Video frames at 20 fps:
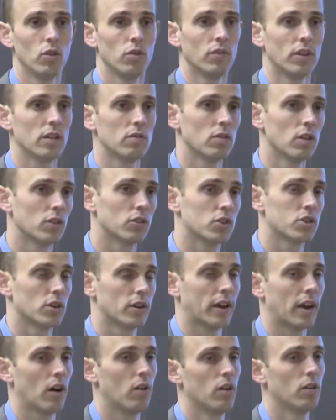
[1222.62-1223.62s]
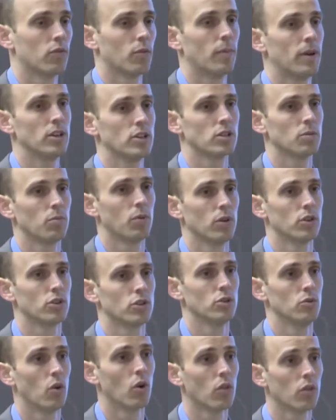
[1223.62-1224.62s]
you have given us your account information, put
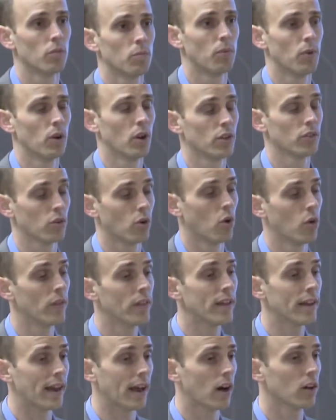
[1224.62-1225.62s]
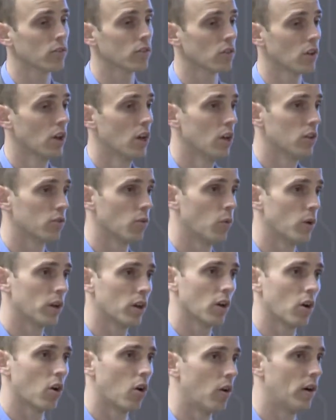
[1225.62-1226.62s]
us, you on, put us on the accounts, so we
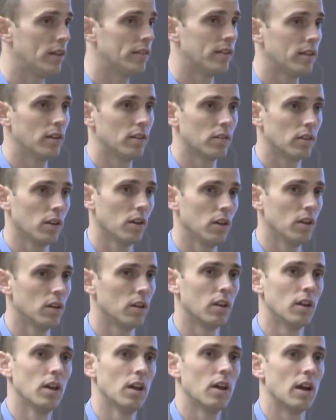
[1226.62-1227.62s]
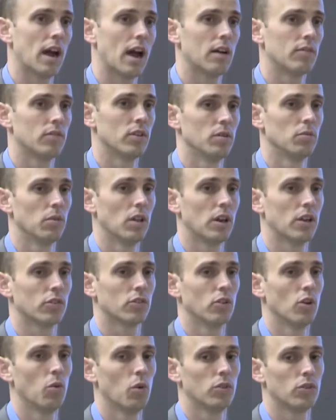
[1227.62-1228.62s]
can call AT&T and have them let
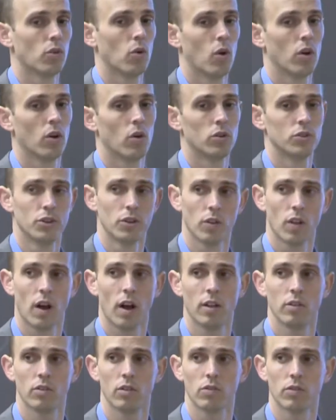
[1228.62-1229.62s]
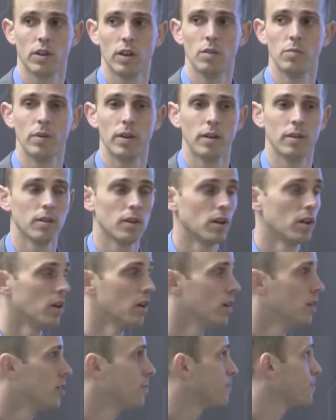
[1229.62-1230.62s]
us know what's going on your lines if need be.
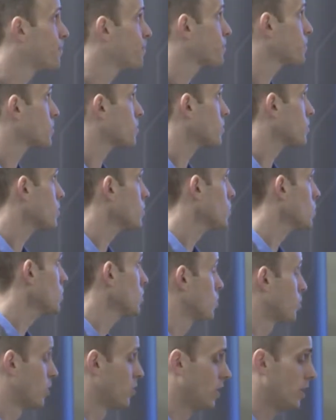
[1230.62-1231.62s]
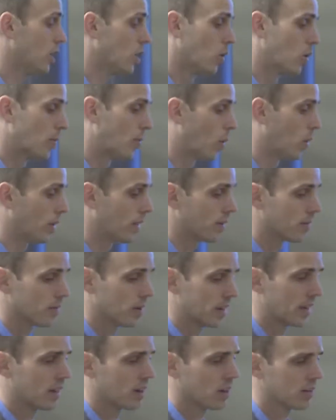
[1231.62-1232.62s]
For video reporting,
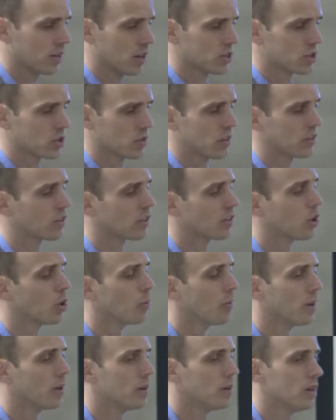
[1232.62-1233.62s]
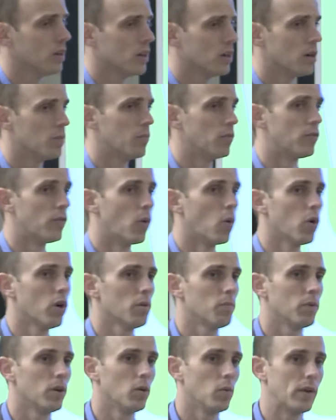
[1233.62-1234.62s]
again, I touched on this a little bit
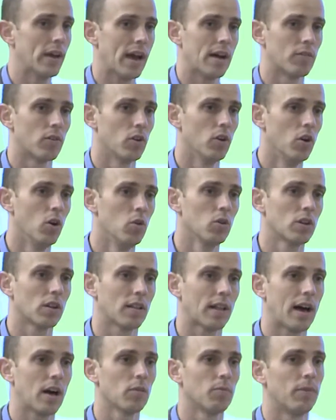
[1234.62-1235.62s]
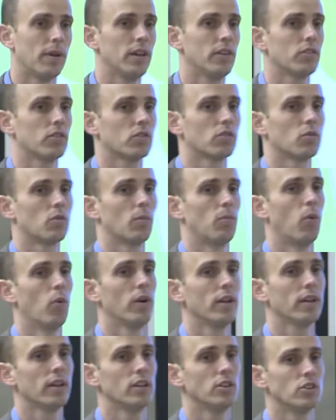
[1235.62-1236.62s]
before, but we have our own cloud-based
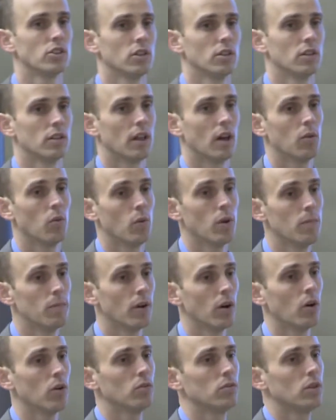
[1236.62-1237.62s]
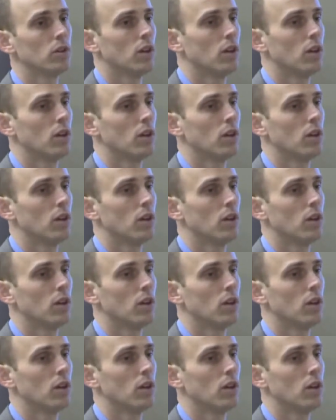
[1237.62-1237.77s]
reporting engine that we built